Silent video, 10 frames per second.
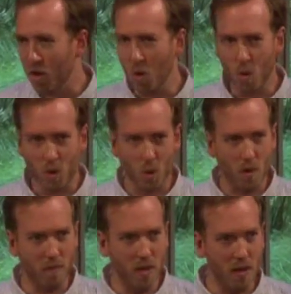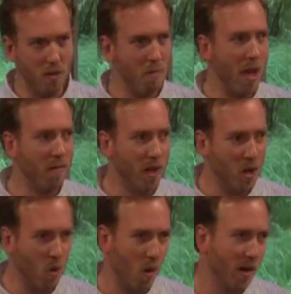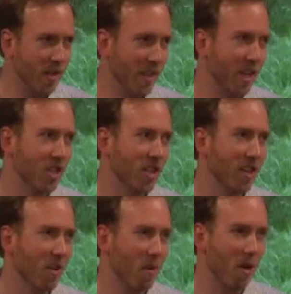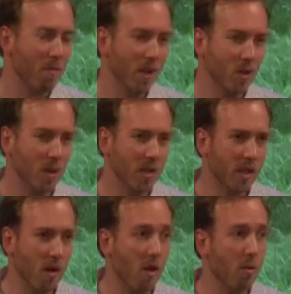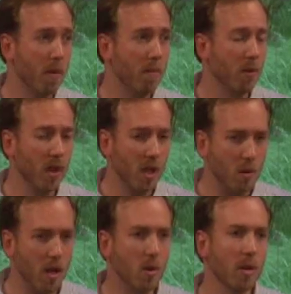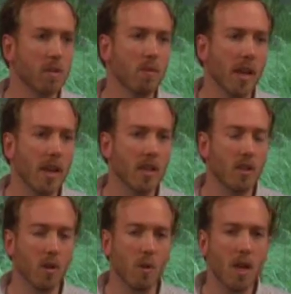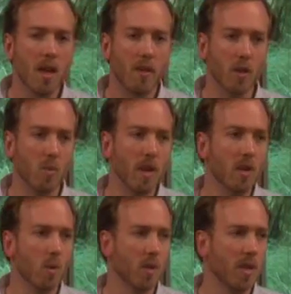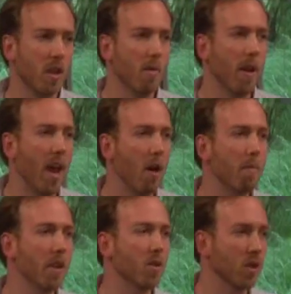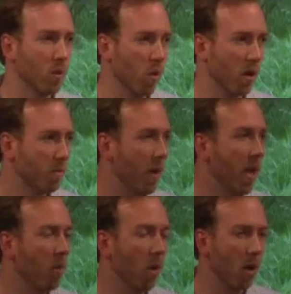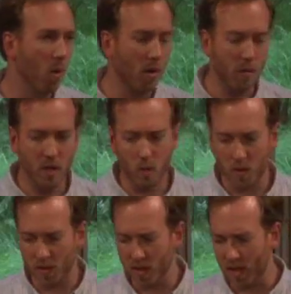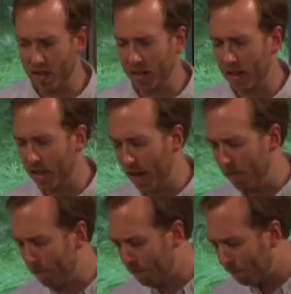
you're sort of the, the maven in your organization around Pinterest, and there are other people that you need to explain it to. There's resources there about how Pinterest works, pinning 101 resources, and things like that.